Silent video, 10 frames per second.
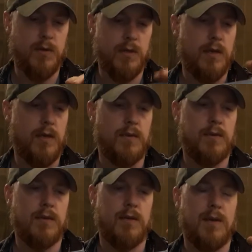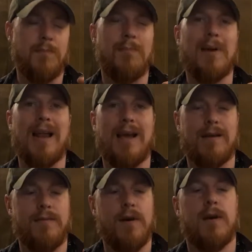I think it was a Black
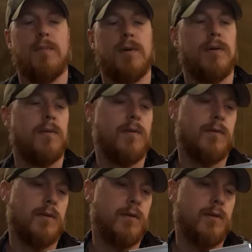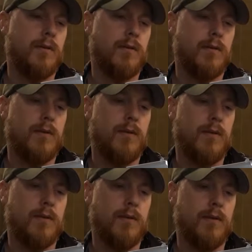Viper, it was called,
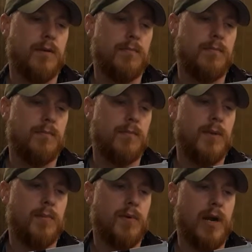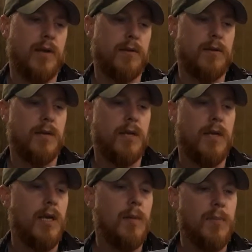the brand.
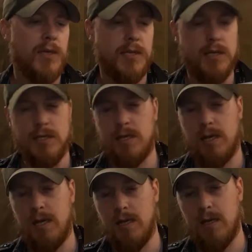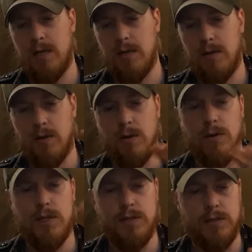But essentially, all
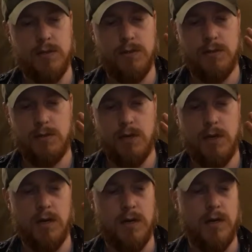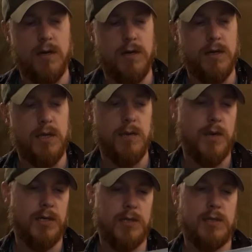these guns are
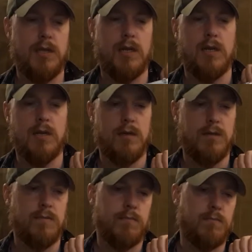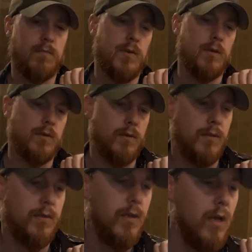UHC
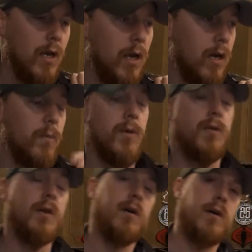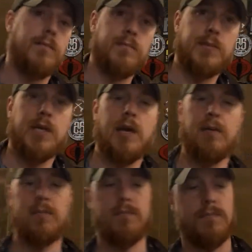guns, which are
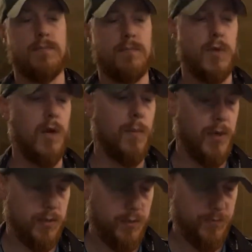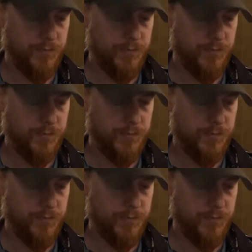TM copies.